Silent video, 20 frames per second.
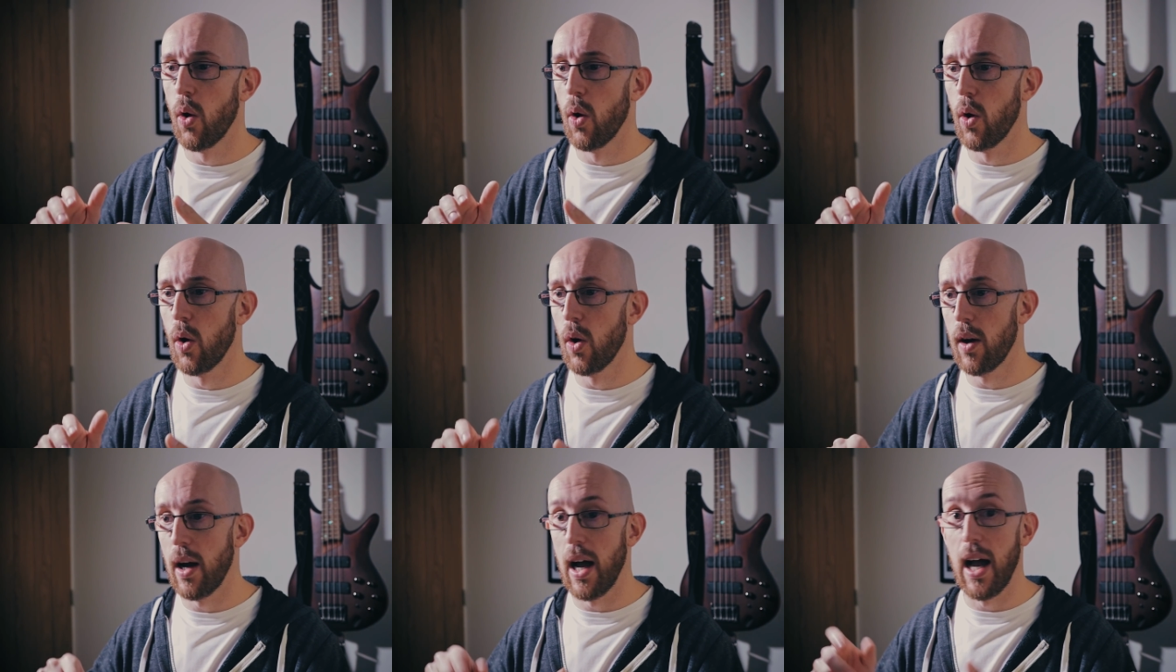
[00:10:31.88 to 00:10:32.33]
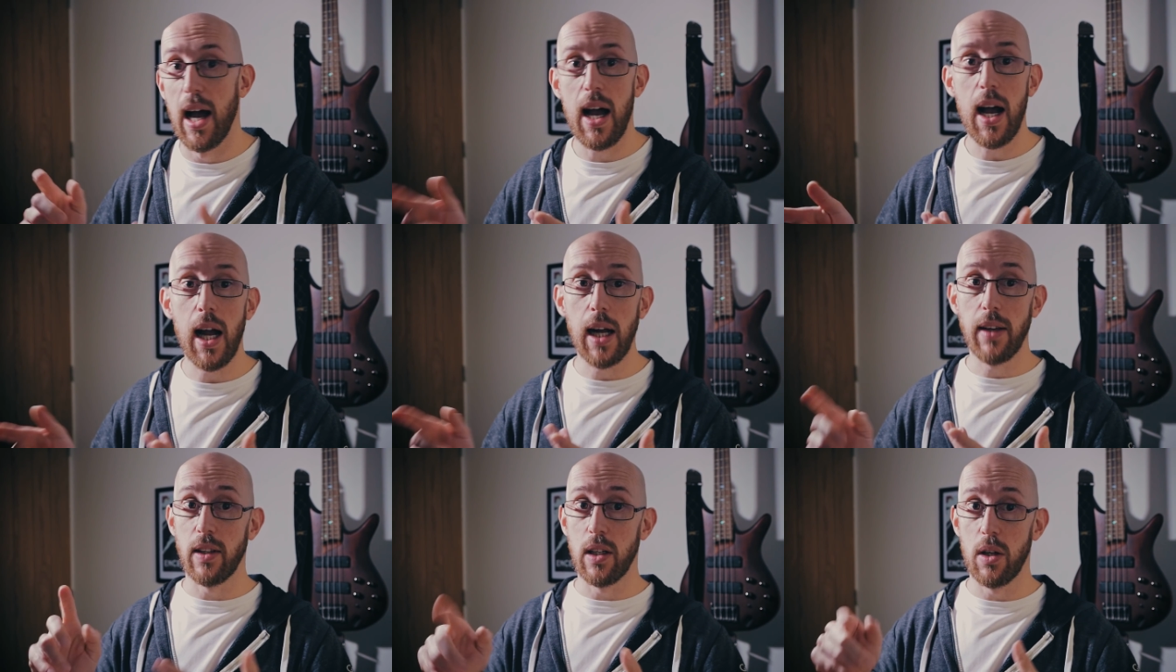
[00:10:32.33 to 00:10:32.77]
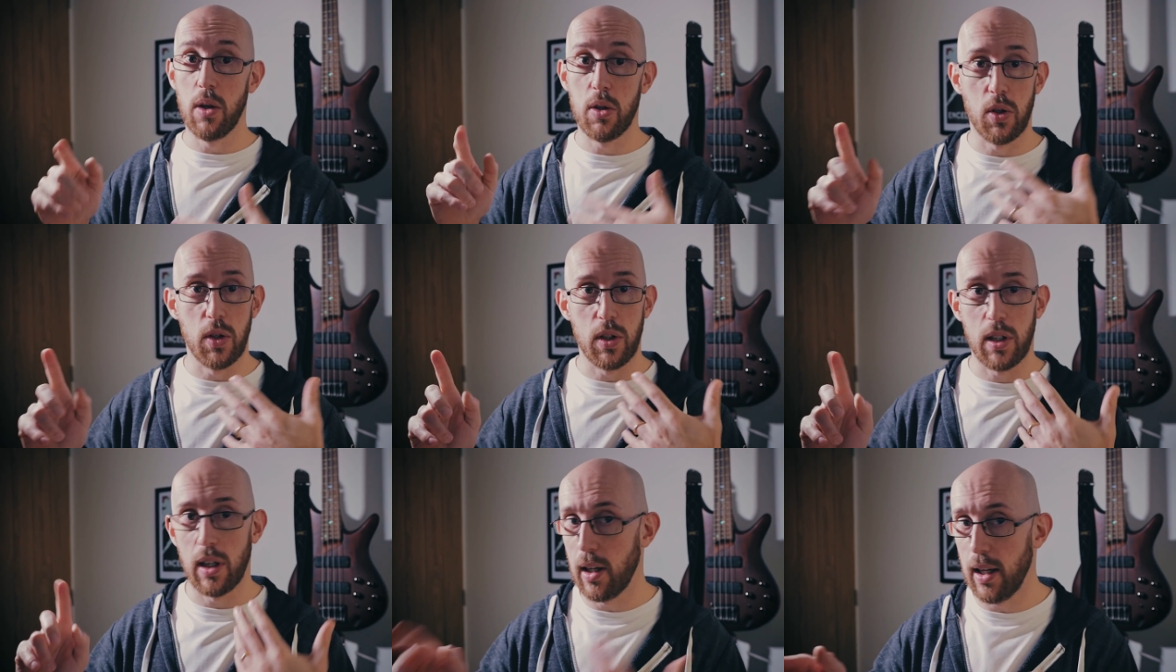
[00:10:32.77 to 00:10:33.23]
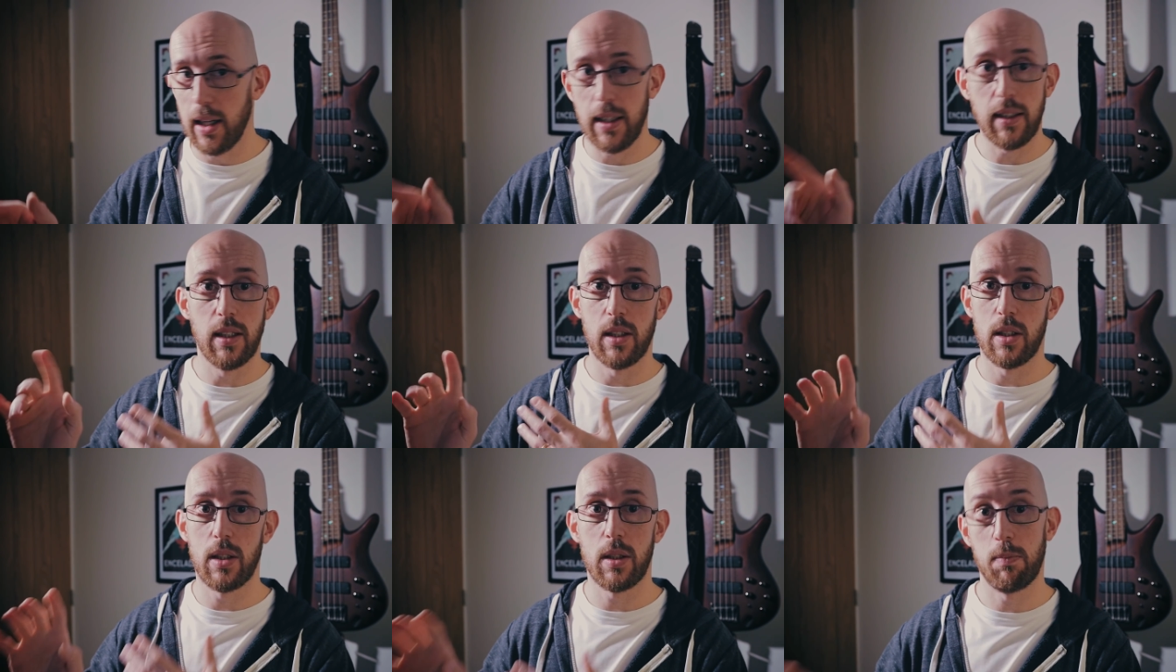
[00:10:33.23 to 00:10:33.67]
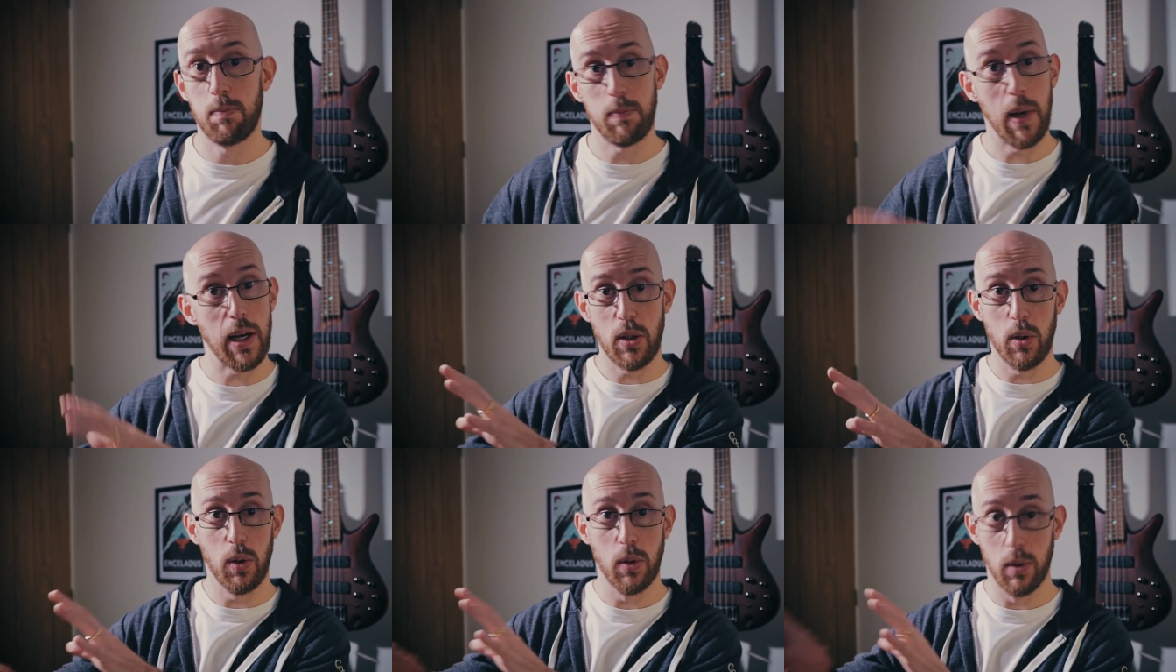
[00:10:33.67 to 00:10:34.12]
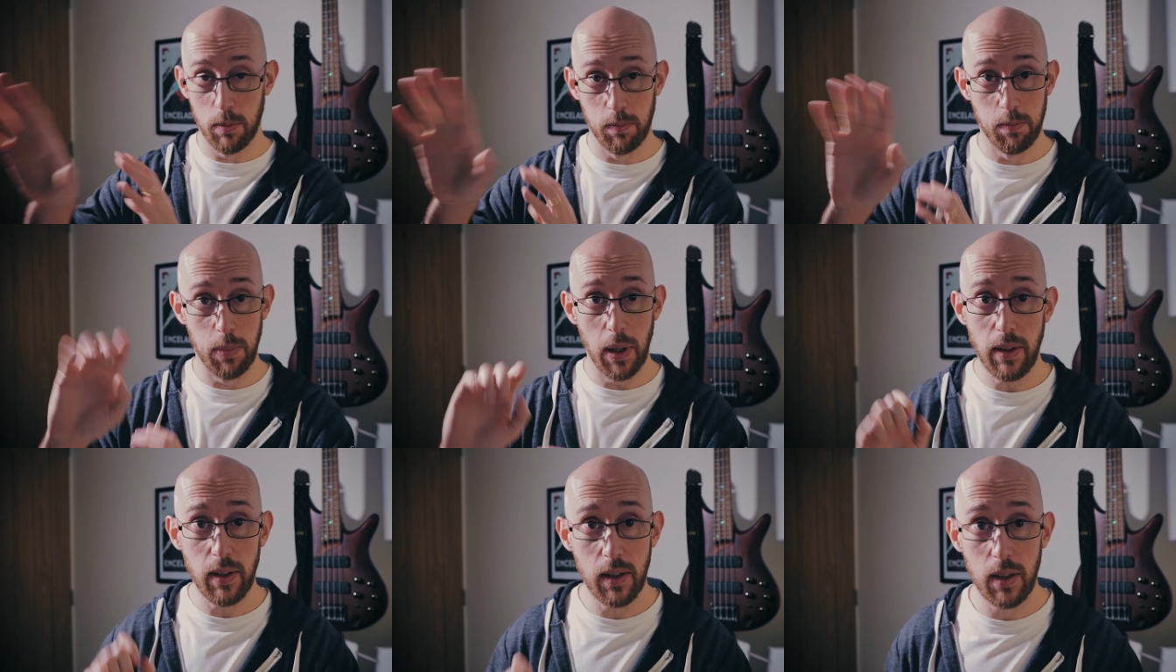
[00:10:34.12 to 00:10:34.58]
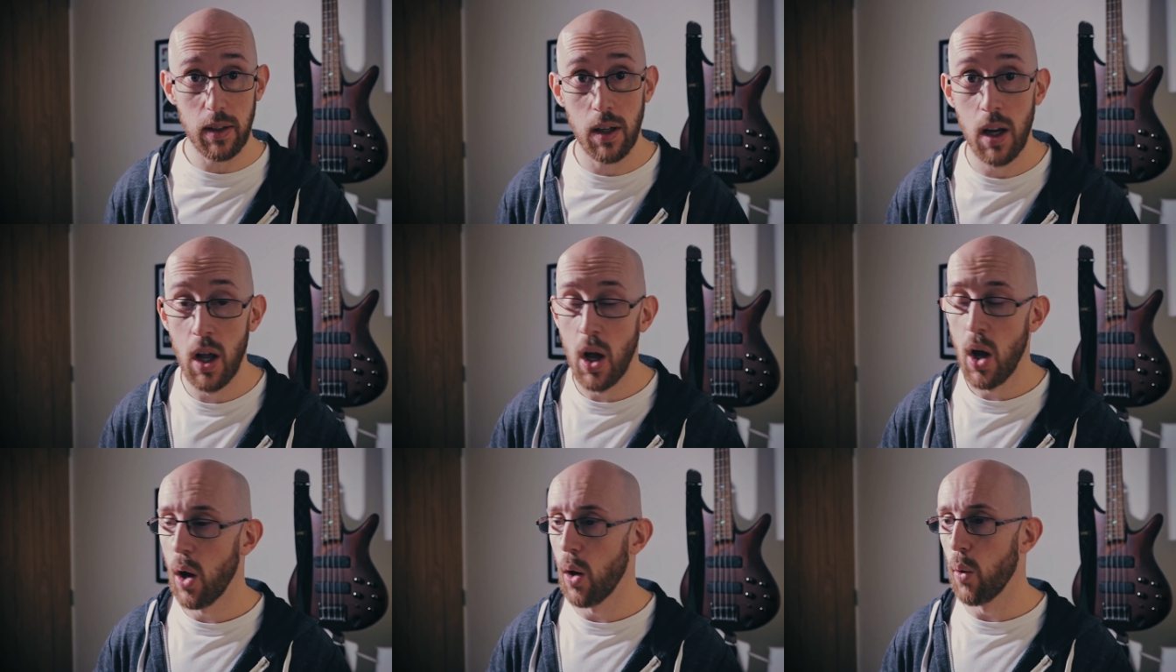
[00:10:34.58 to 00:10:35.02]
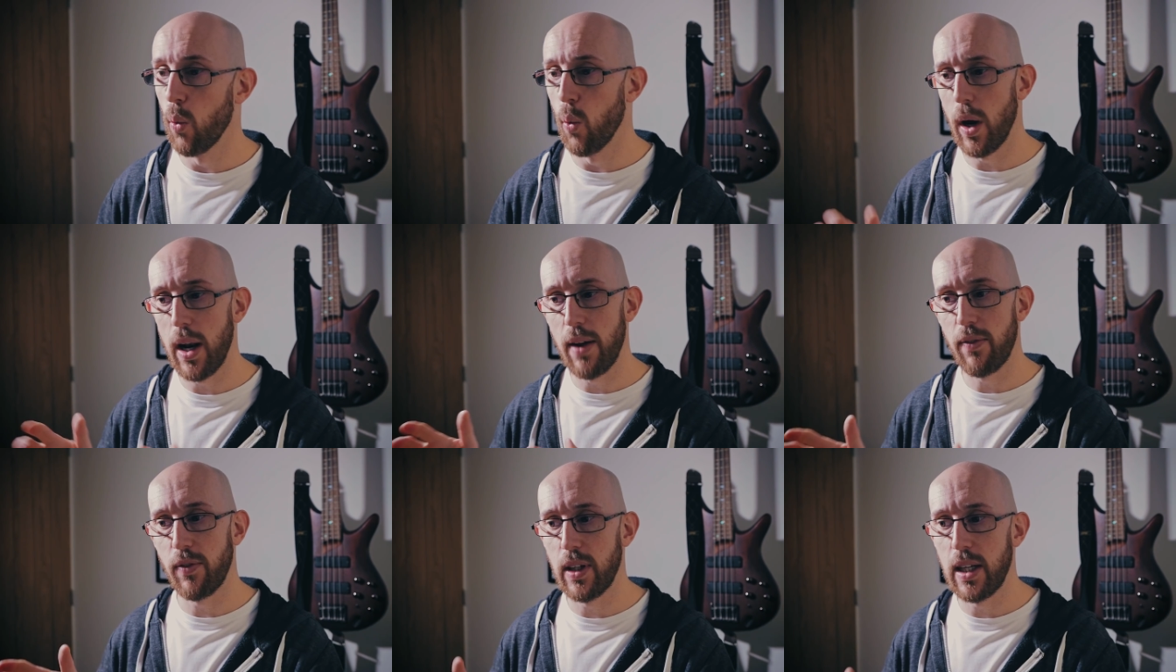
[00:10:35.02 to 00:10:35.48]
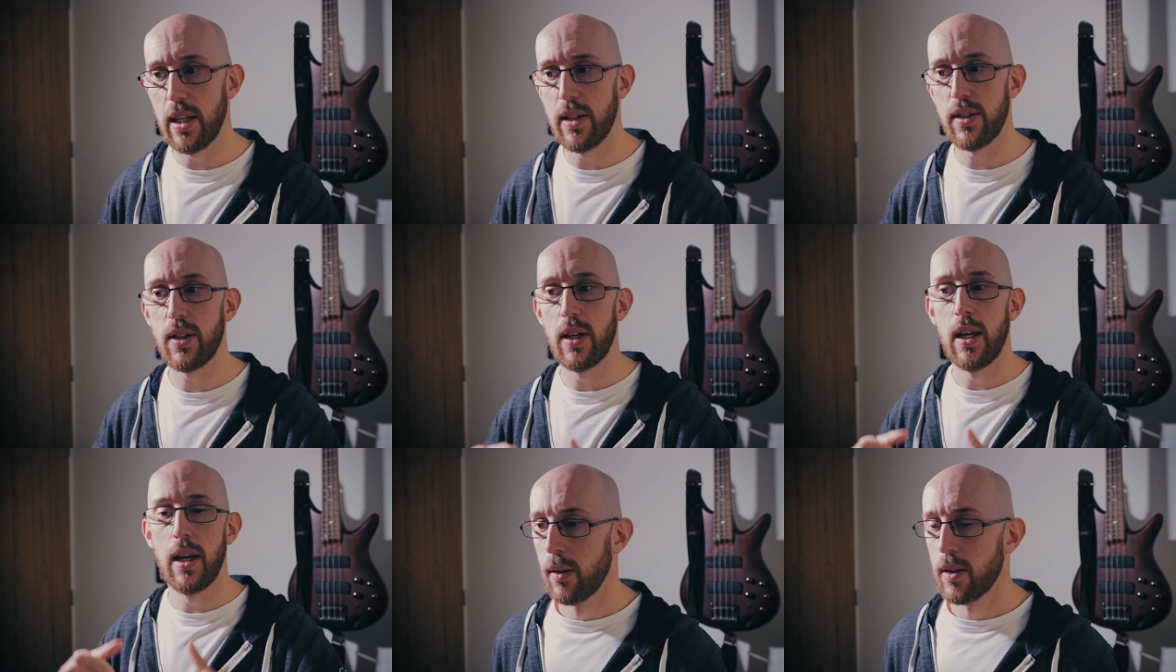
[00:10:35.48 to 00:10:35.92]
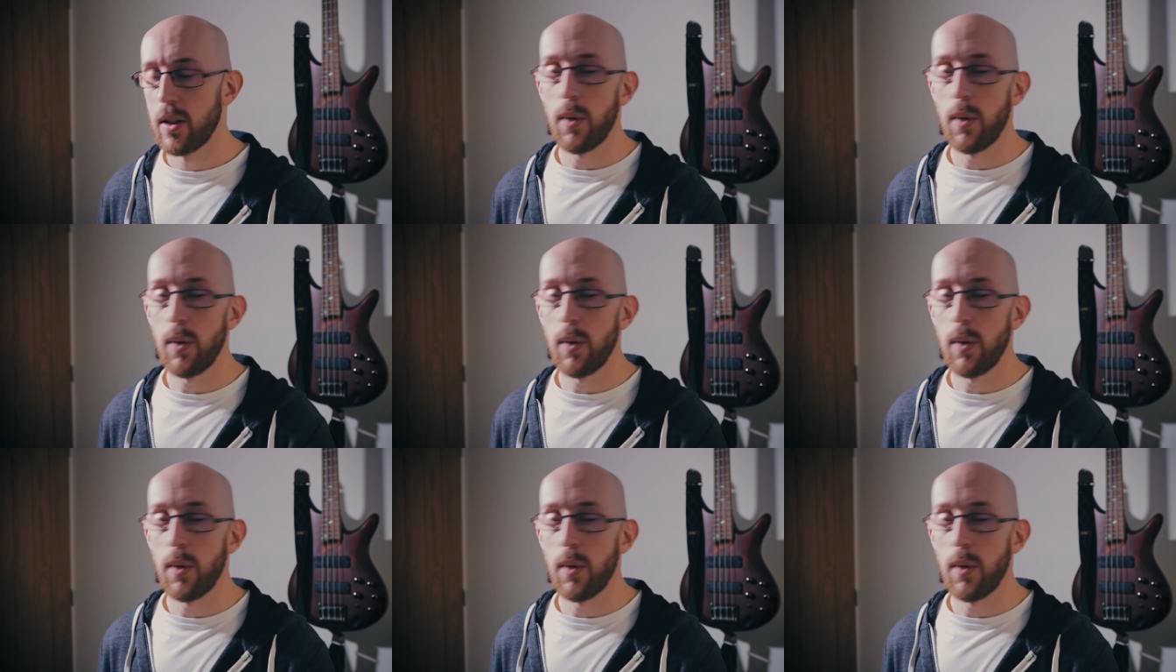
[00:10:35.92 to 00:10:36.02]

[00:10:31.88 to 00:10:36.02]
or aha, the user has clicked the special button, whatever it is.